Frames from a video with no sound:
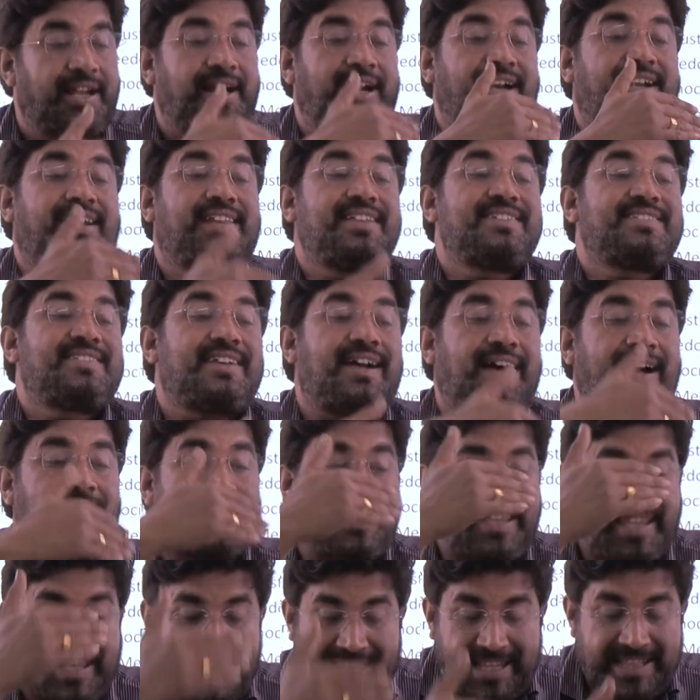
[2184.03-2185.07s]
it is
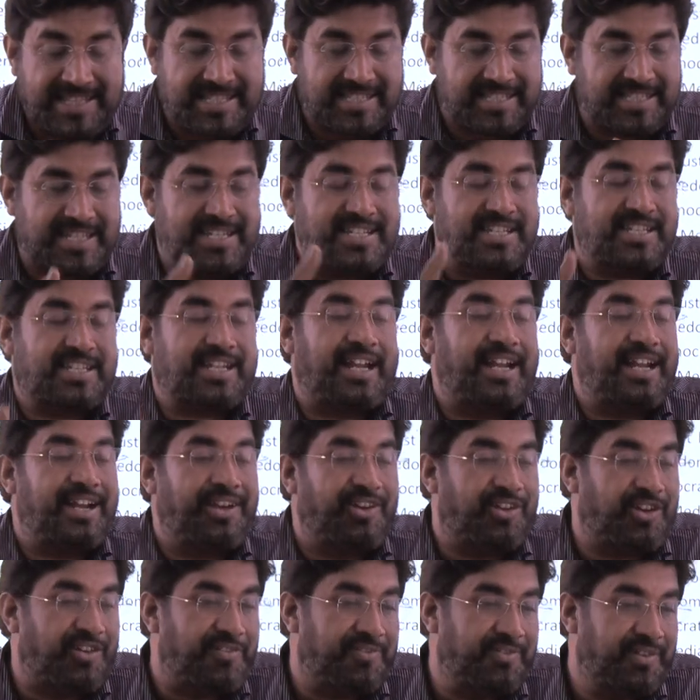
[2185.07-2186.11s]
against such
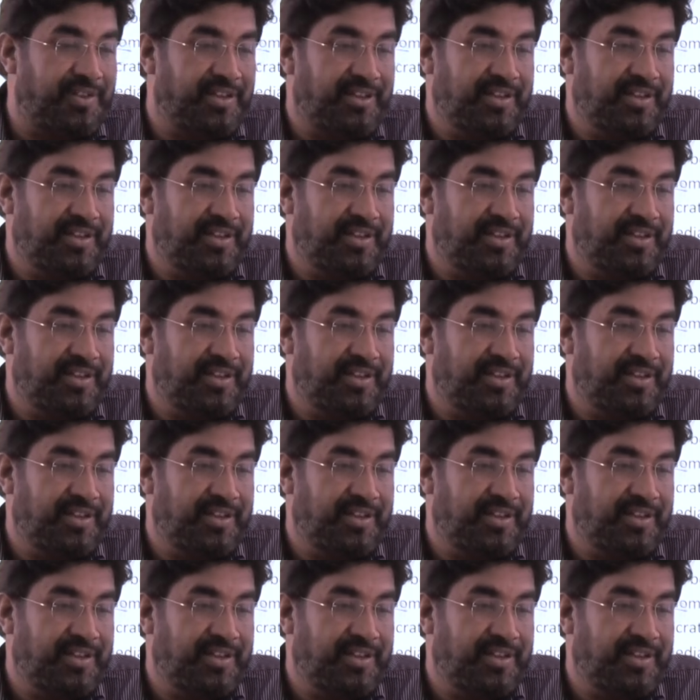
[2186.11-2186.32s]
kind of